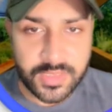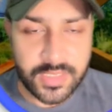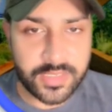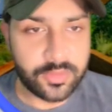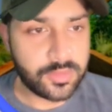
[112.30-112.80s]

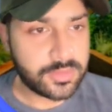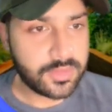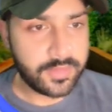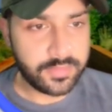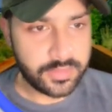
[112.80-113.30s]
and also
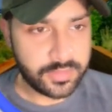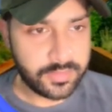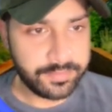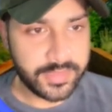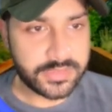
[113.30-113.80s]
I
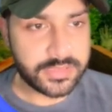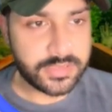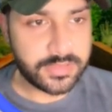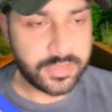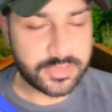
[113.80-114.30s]
will paste
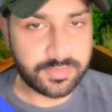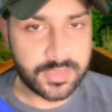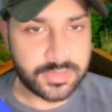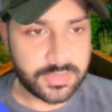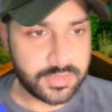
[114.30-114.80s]
these
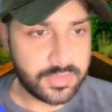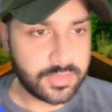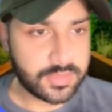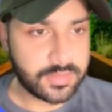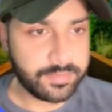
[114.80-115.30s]
XPaths in
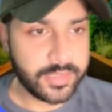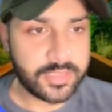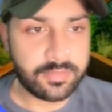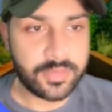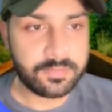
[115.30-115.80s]
the
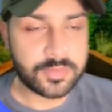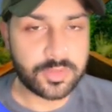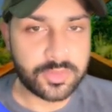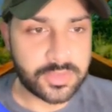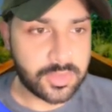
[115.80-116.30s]
pinned comment so
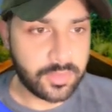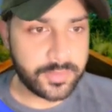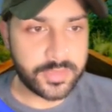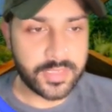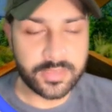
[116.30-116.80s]
you can
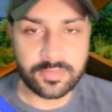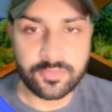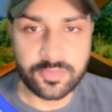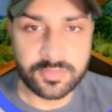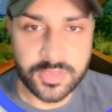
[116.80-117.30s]
copy it directly
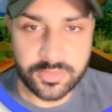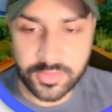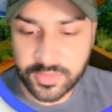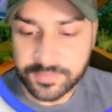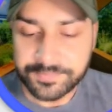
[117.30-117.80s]
from there.
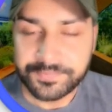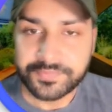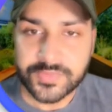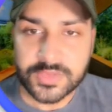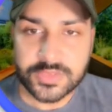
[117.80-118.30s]
Okay.
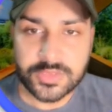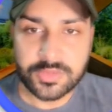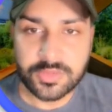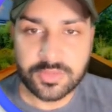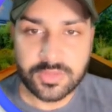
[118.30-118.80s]

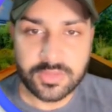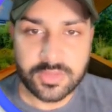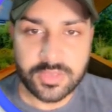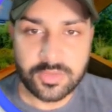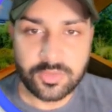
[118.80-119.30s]
So
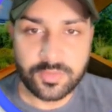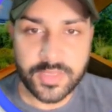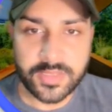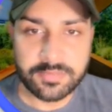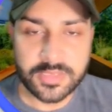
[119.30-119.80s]
loop
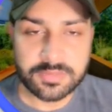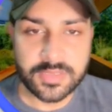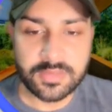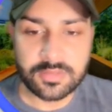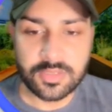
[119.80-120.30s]
item
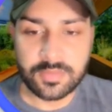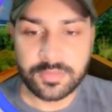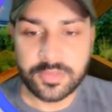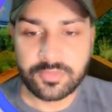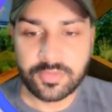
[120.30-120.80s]
XPath, I'll
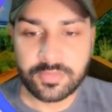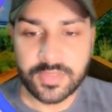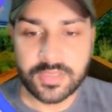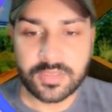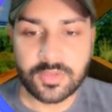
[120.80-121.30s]
copy it from
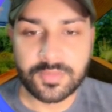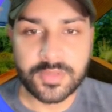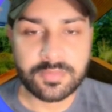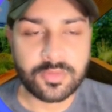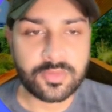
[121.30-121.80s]
here, open up